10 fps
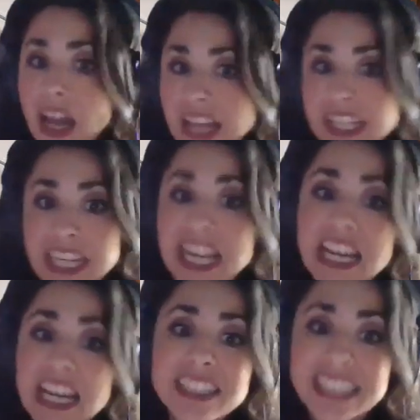And he
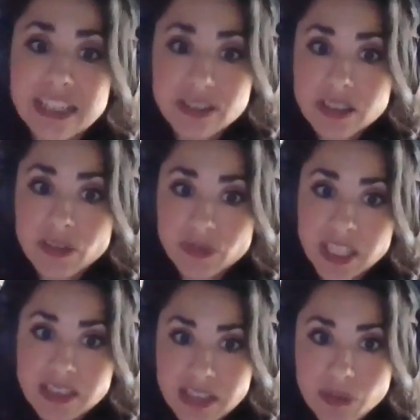had a list of
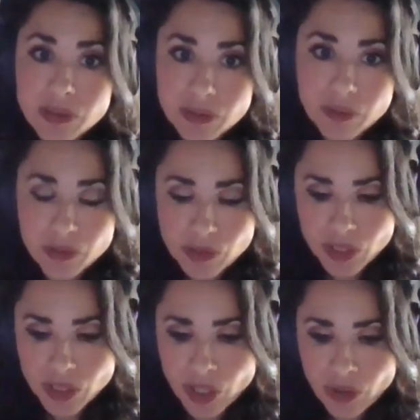things I was supposed
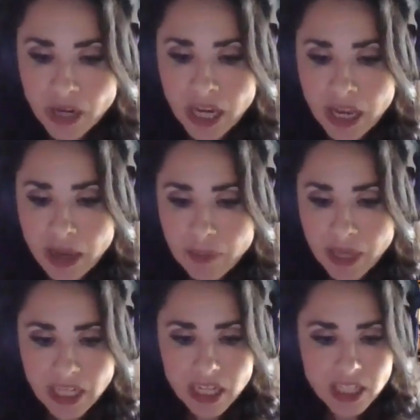to do.
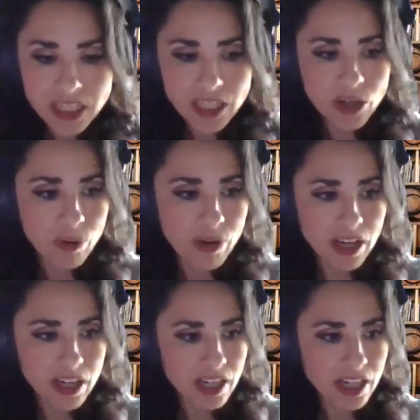But,
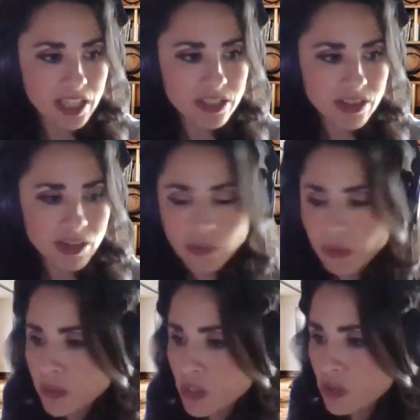it's like we
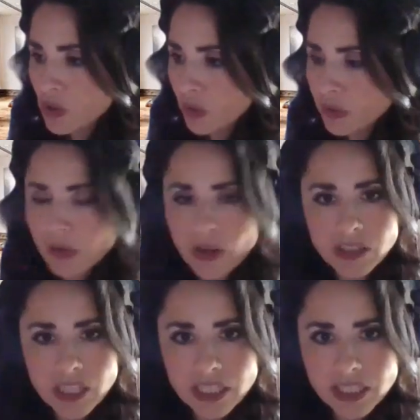would just go through our
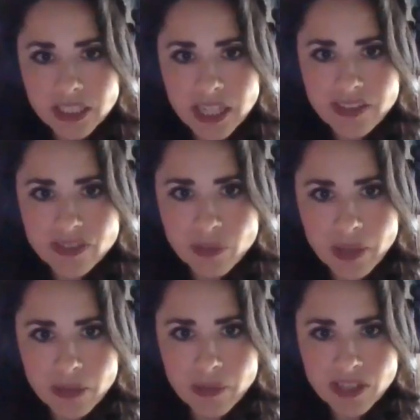daily lives,
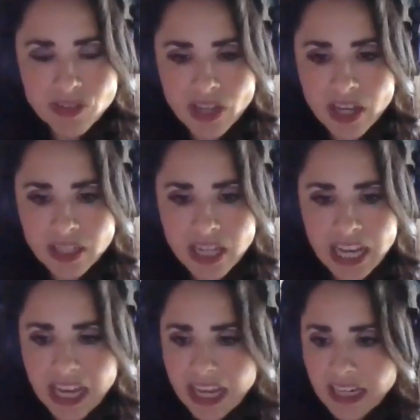me and my son.
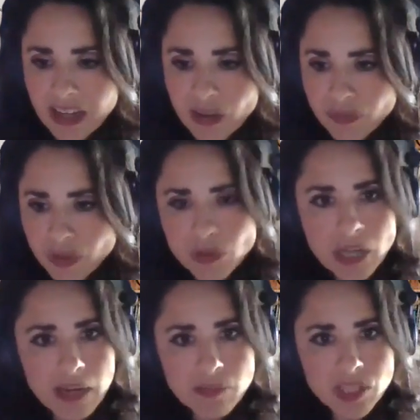And a few
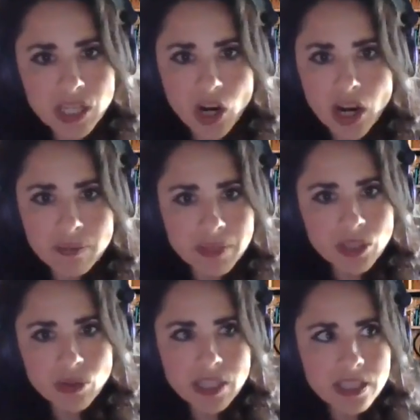times he caught me
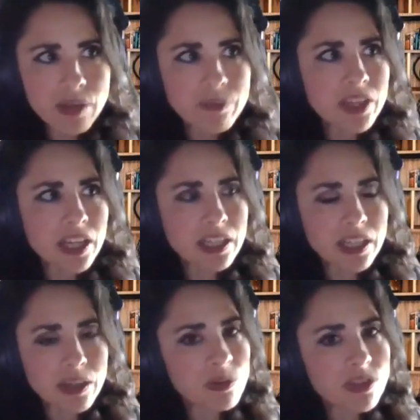doing something and
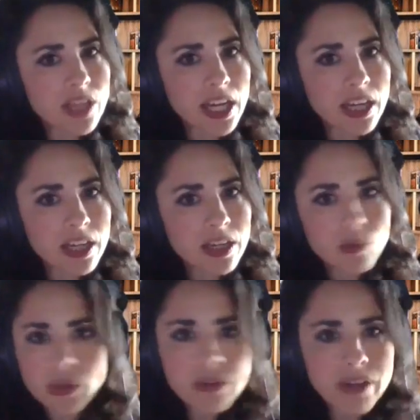he would say,
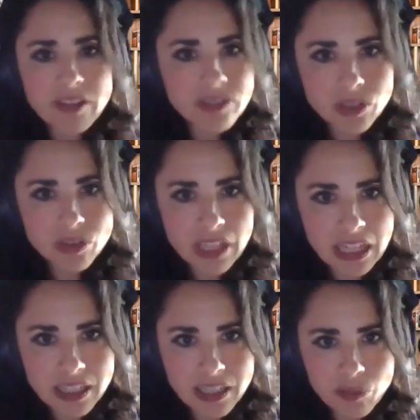we don't have to do
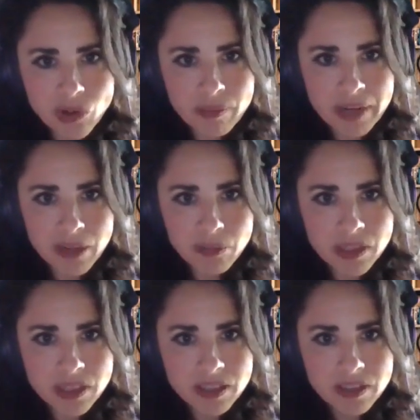that anymore, Mom.
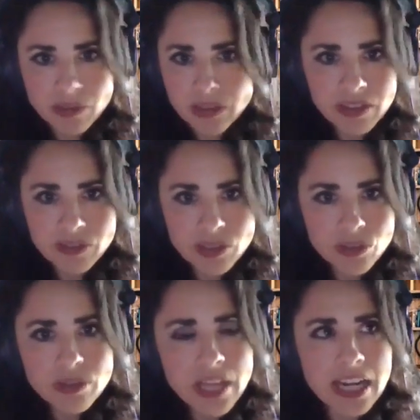We don't have to
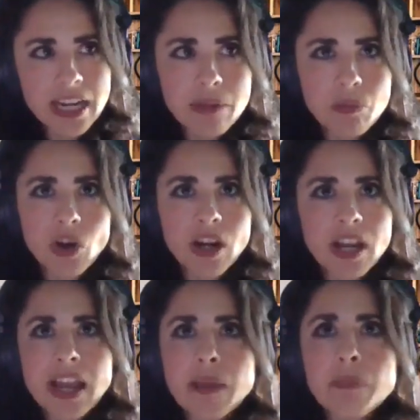do that anymore. And
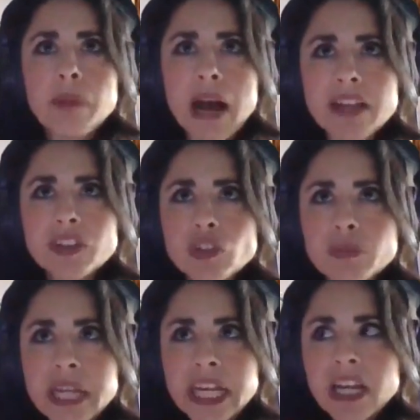it bothered
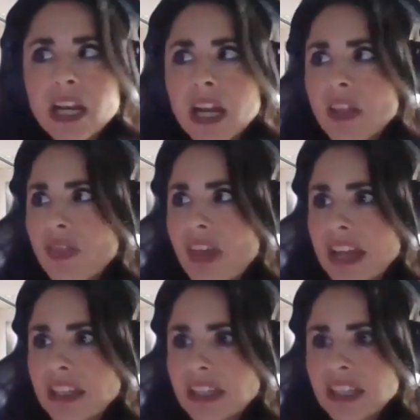me
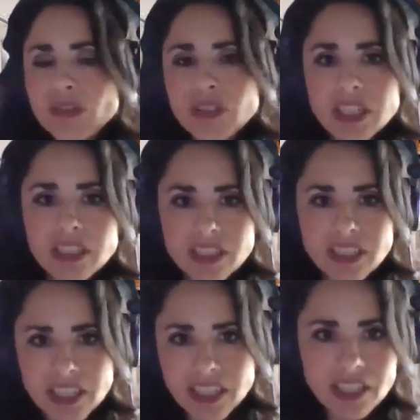that even
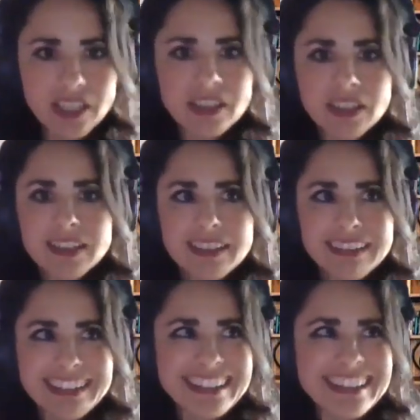he
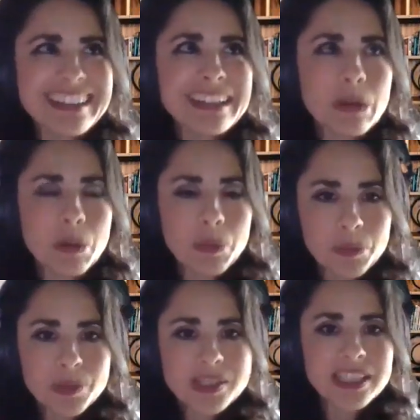
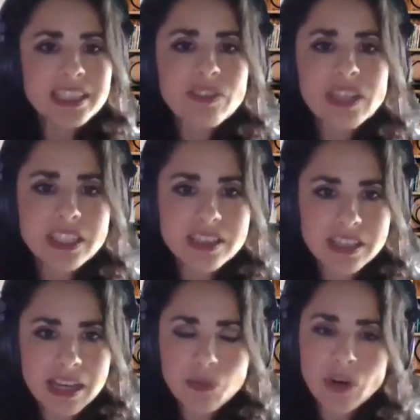was living the
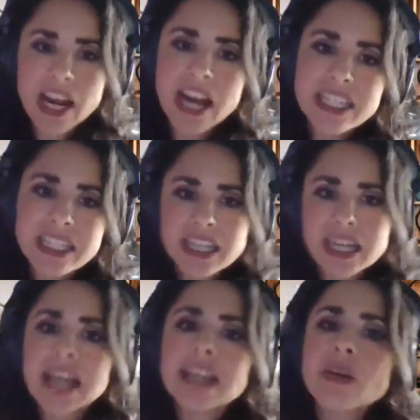same way I did.
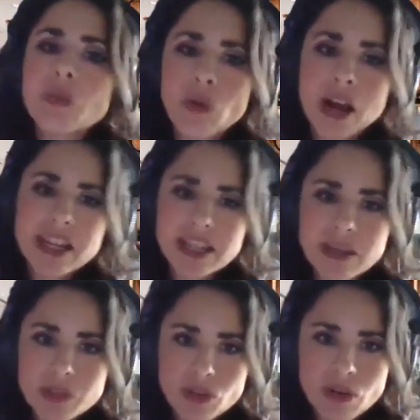And I didn't want
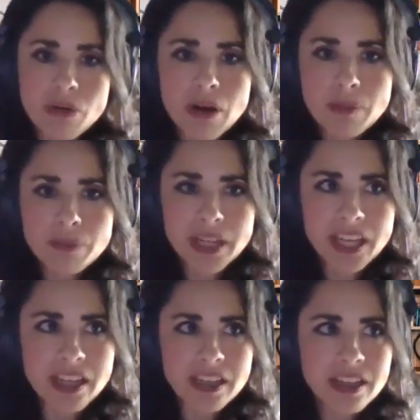him to grow up
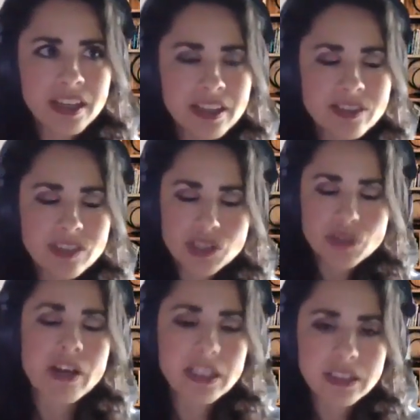in such a
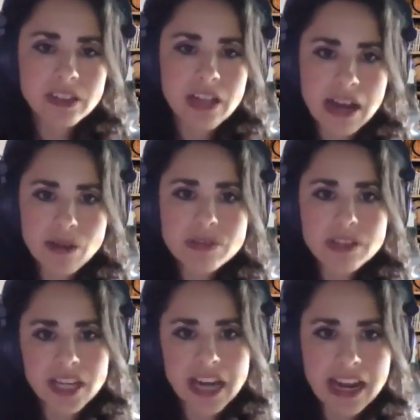volatile house
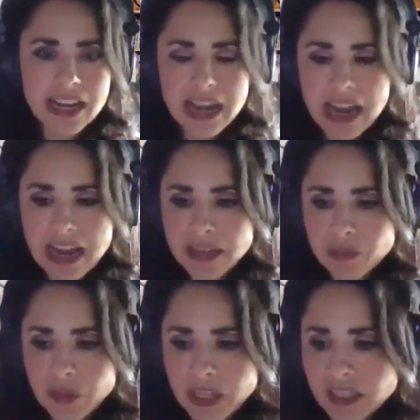like I had.
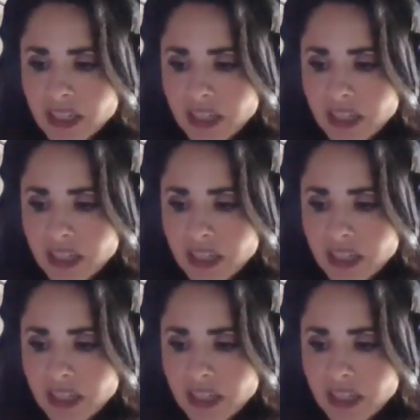But,